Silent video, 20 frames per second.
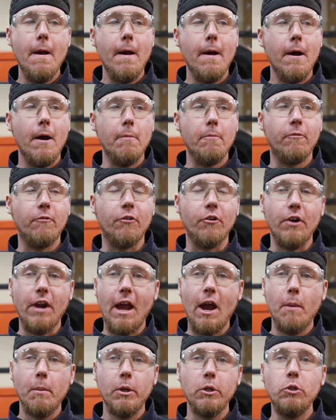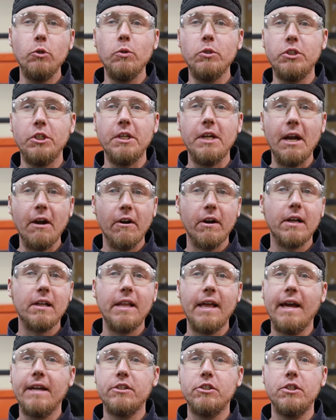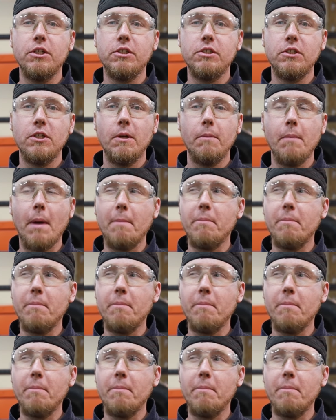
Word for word: Um, for now, I'm gonna do a generic latch system.